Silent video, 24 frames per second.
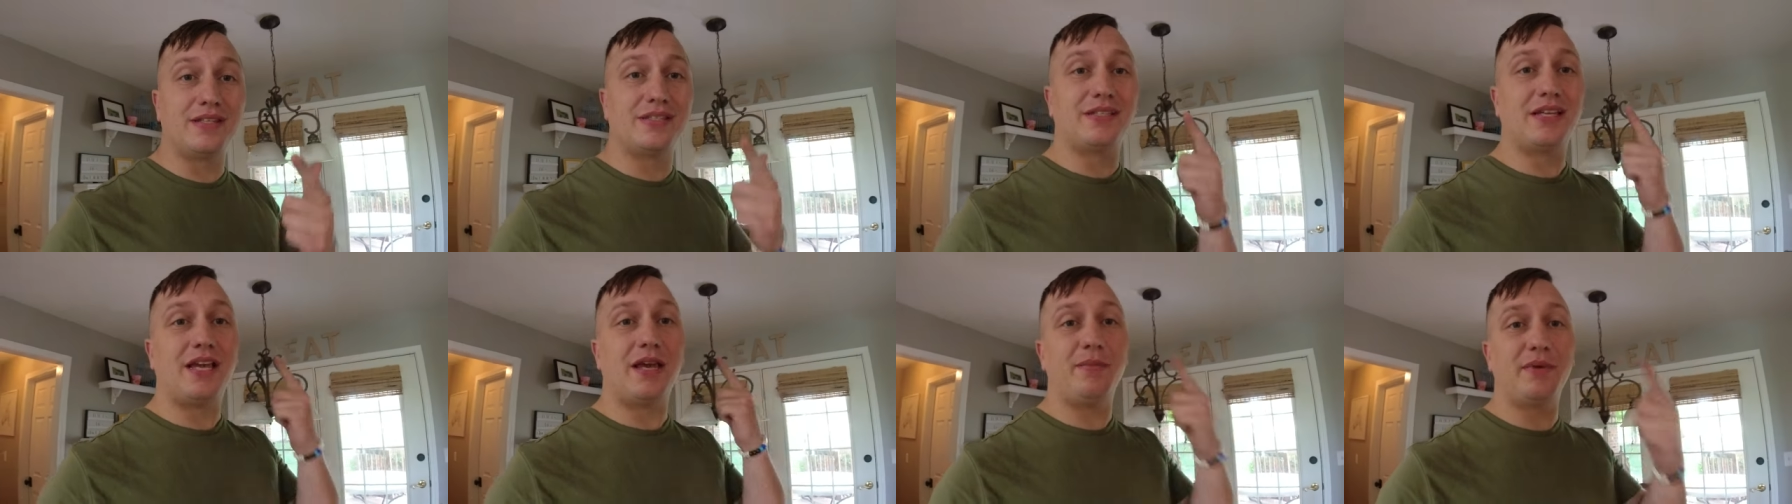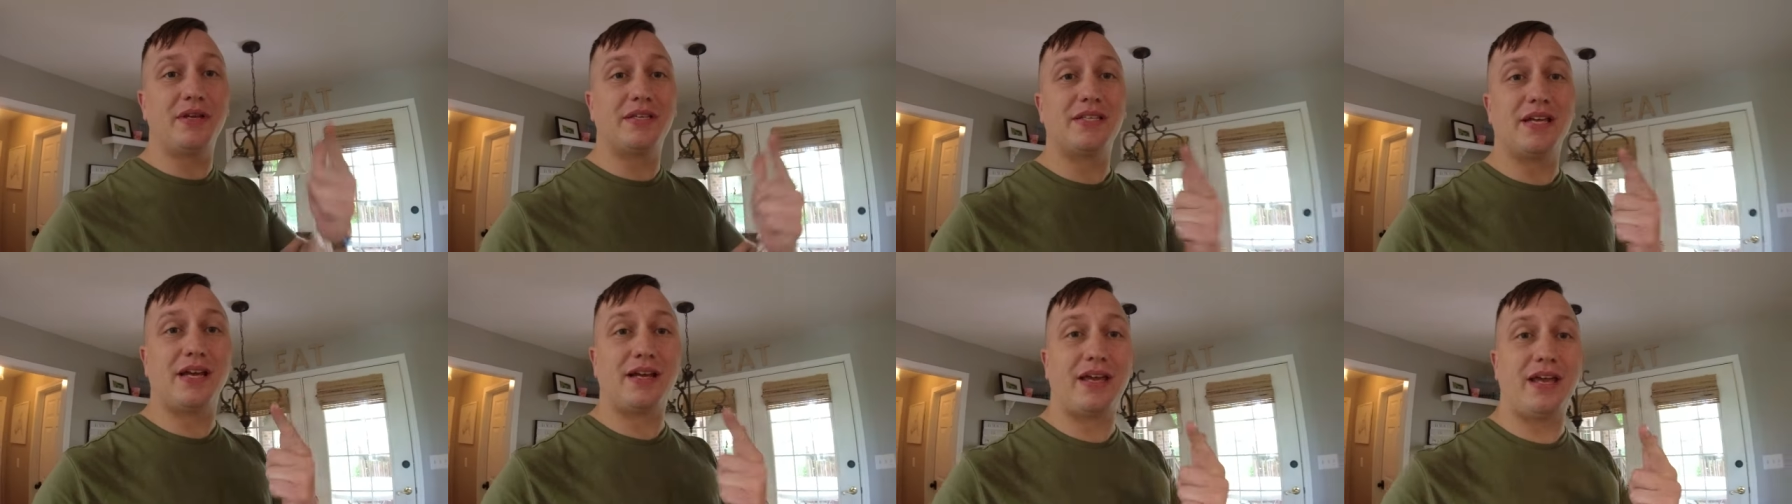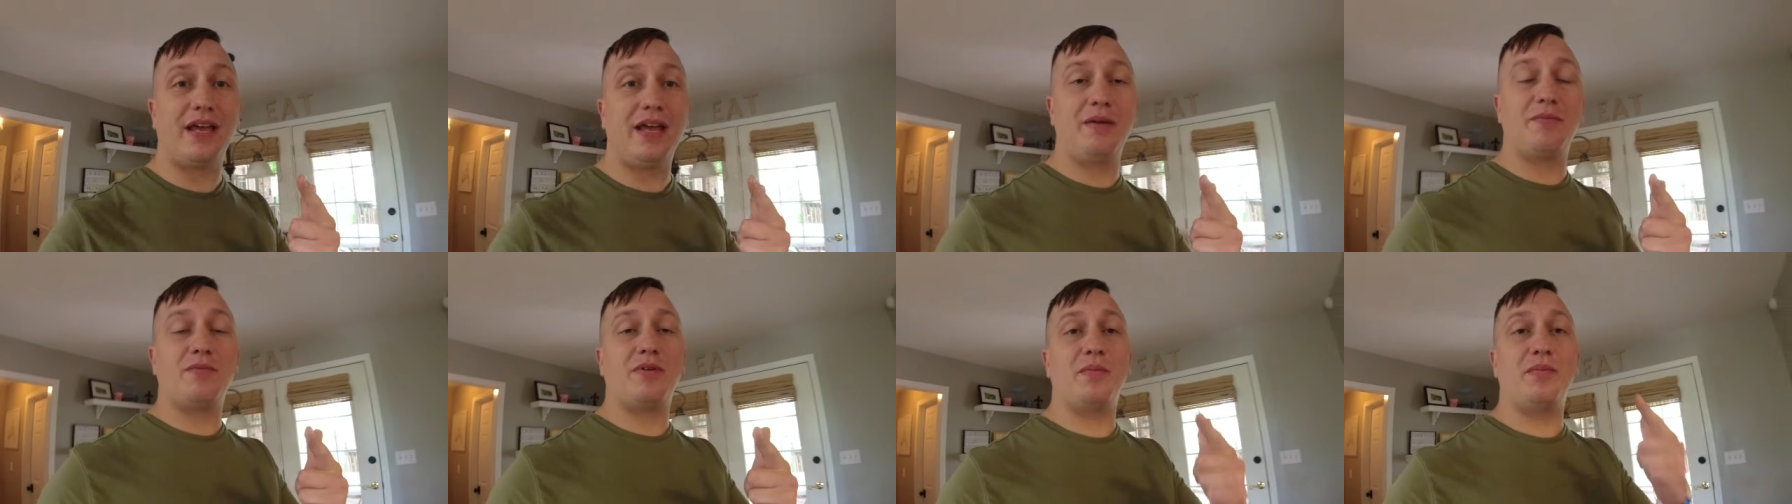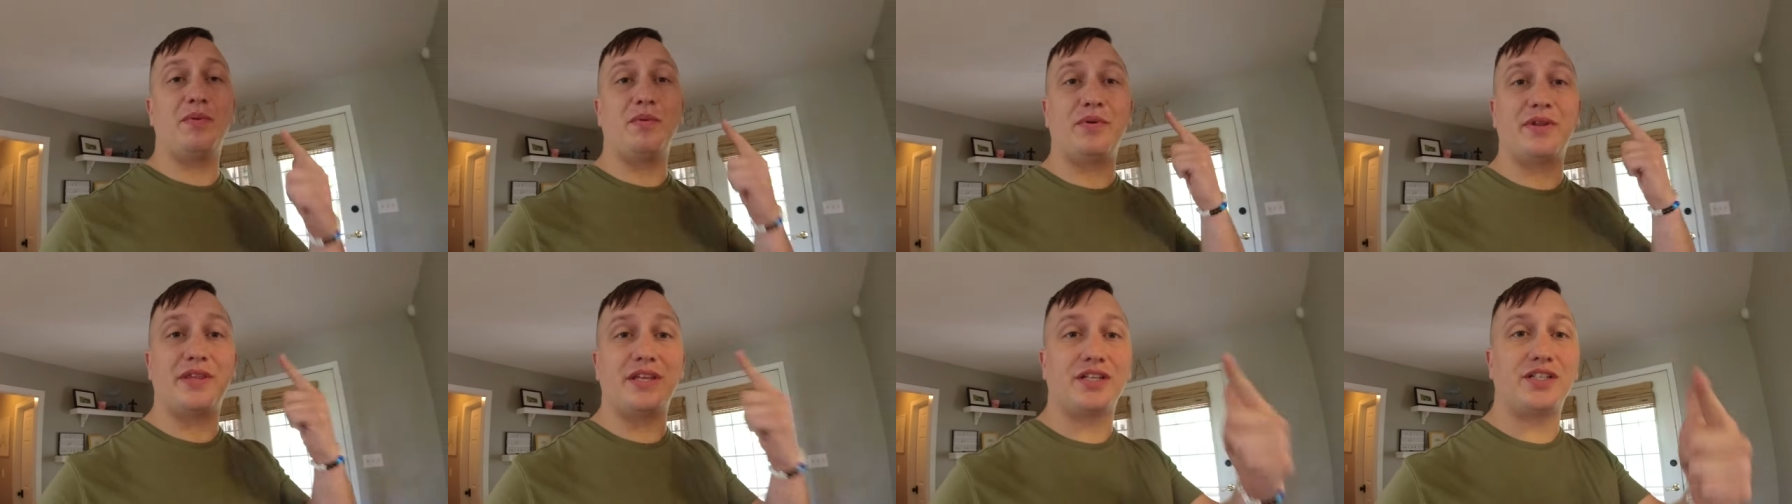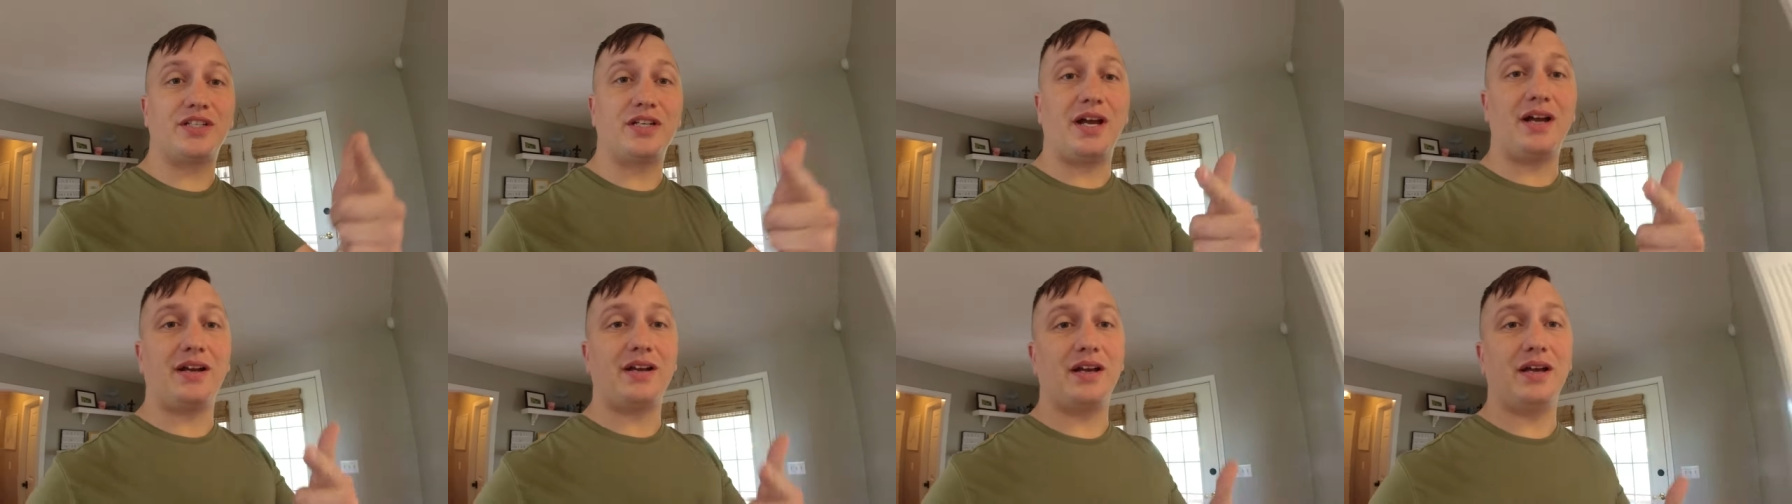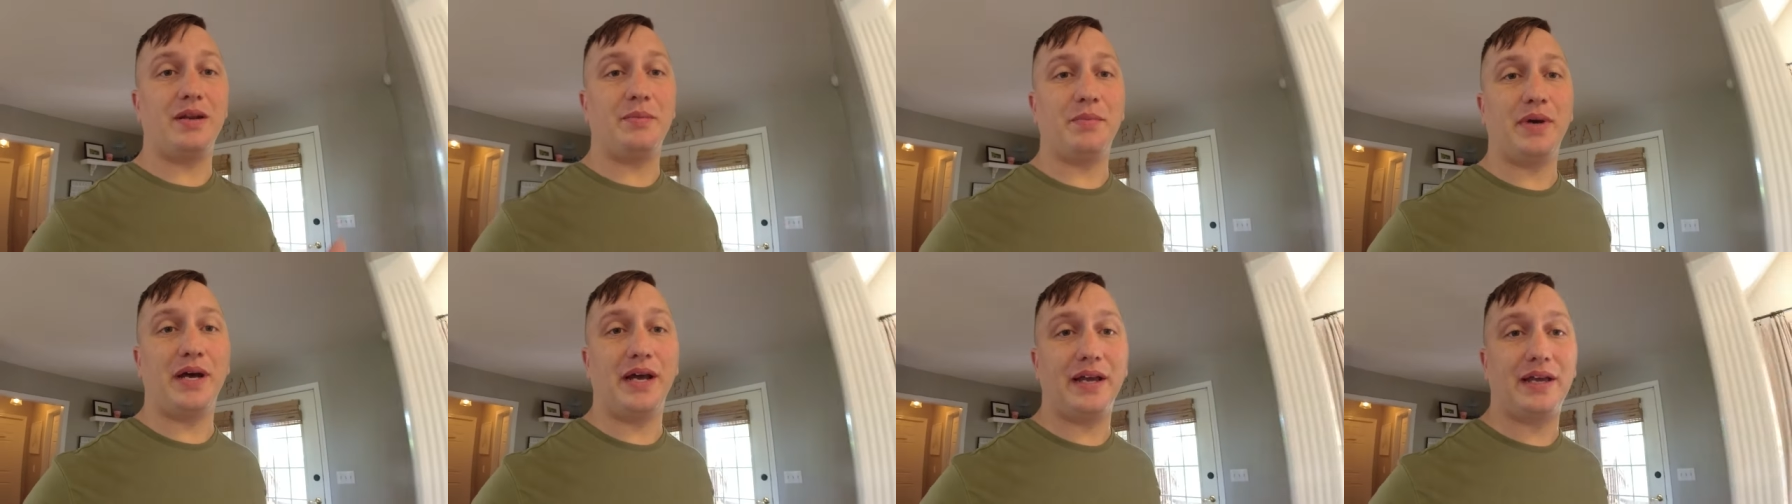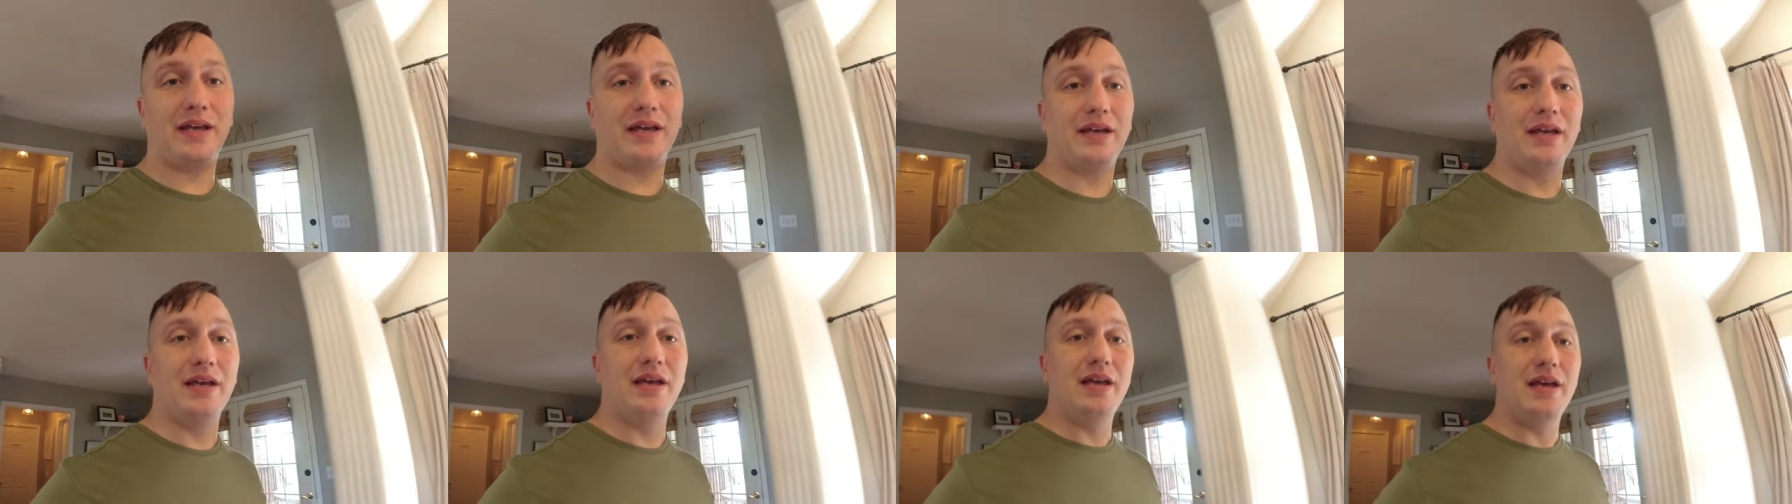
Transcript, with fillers: same exact camera but with a shotgun mic.